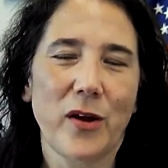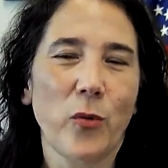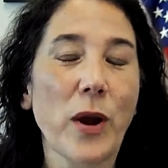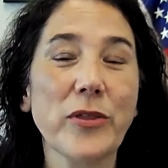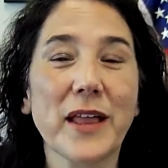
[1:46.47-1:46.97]

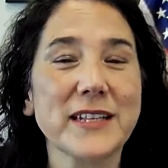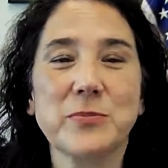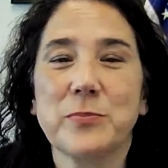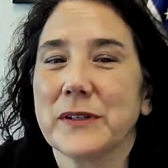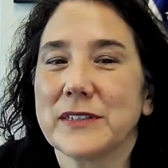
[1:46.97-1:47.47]
Whether
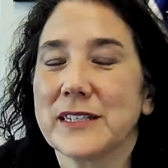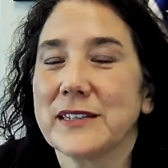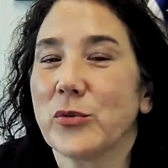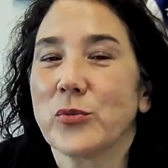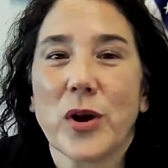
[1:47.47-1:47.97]
that's building
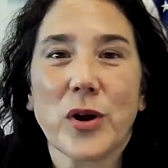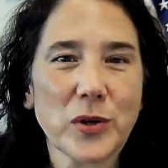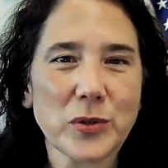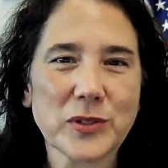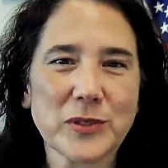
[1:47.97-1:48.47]
the
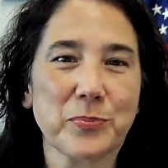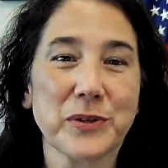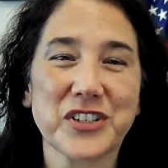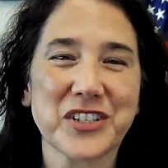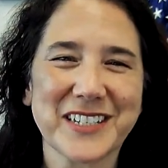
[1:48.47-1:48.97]
roads,
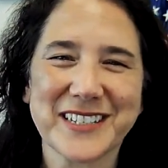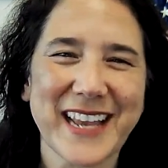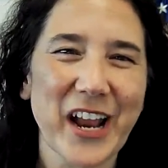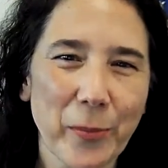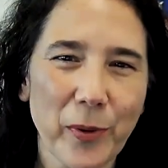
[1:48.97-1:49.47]
bridges,
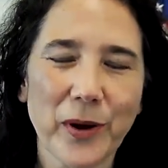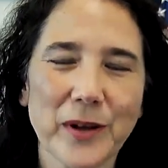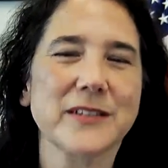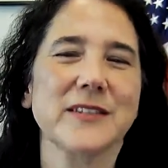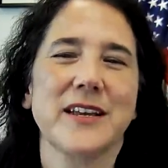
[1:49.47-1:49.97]

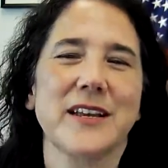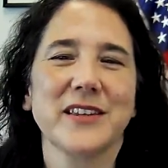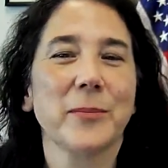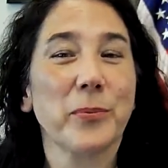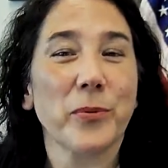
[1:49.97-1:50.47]
airports,
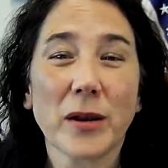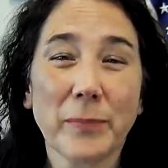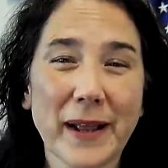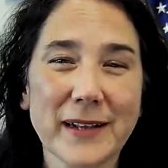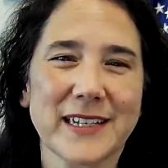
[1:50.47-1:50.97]
the
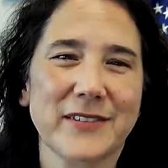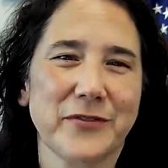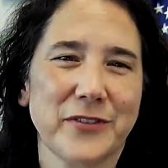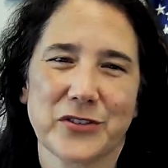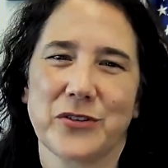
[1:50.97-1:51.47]
broadband
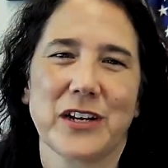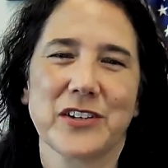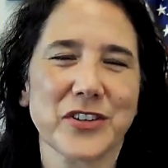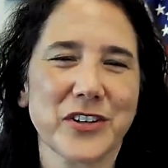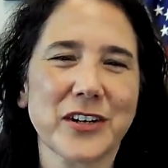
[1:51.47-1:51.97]

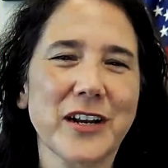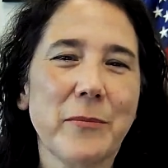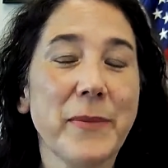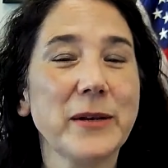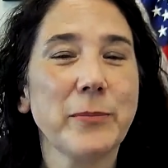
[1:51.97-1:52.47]
infrastructure
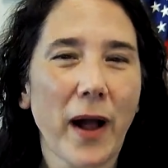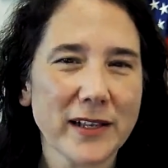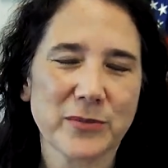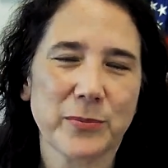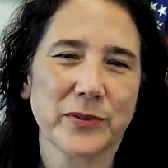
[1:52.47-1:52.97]
made
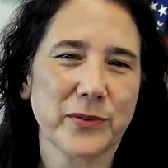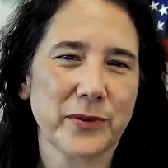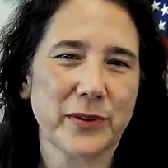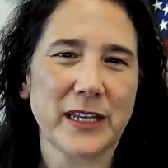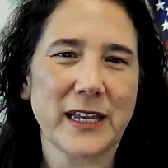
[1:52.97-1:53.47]
possible
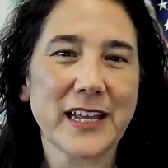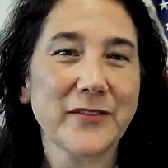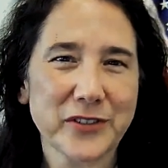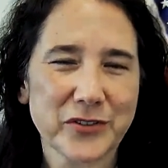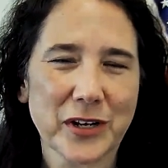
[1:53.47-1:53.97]
through the
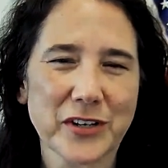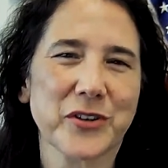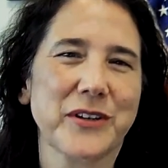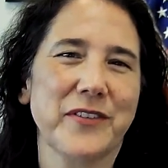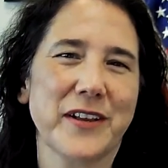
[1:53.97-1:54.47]

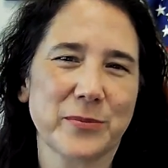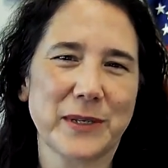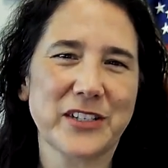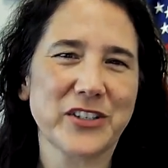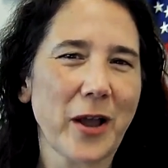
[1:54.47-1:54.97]
Infrastructure
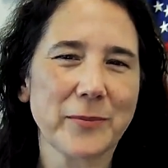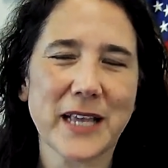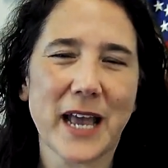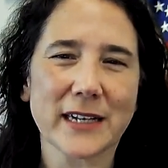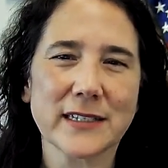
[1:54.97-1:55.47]
Investment and Jobs
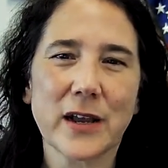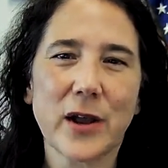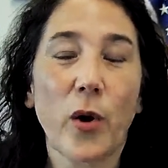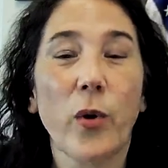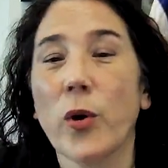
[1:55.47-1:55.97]
Act,
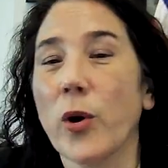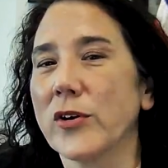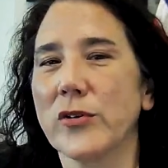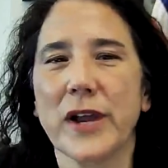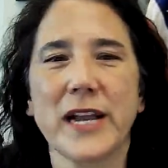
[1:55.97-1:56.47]
or
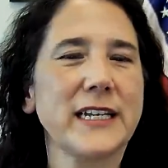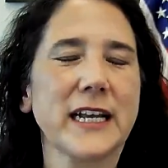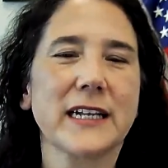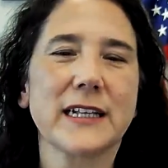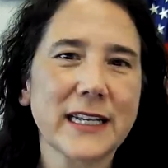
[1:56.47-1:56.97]
creating
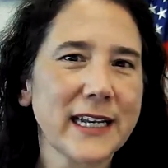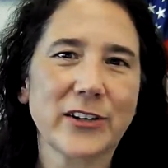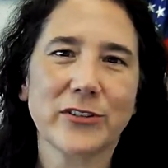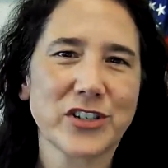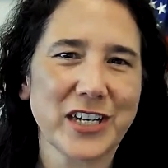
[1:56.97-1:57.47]
a clean
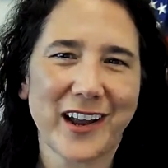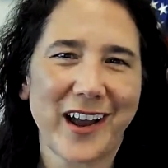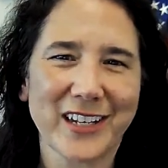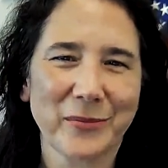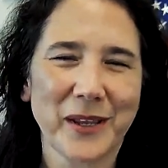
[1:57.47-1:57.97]
energy
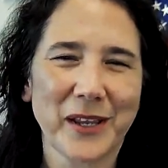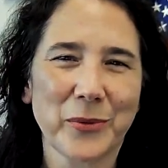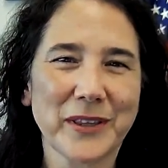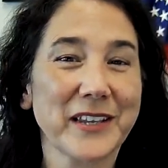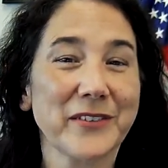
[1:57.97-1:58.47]
economy
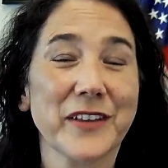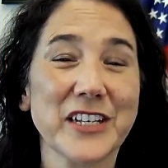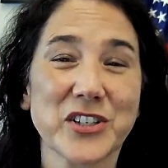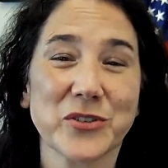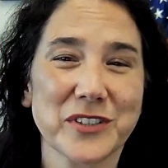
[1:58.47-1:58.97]
with the
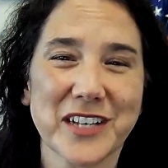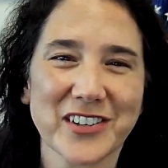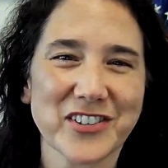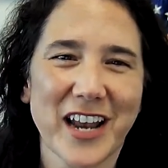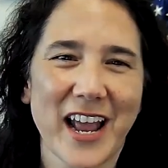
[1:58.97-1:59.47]
Inflation
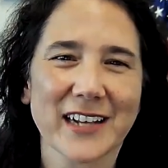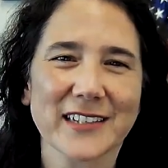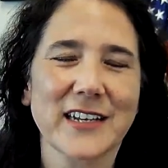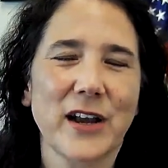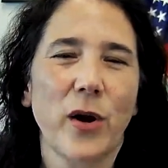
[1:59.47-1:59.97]
Reduction Act,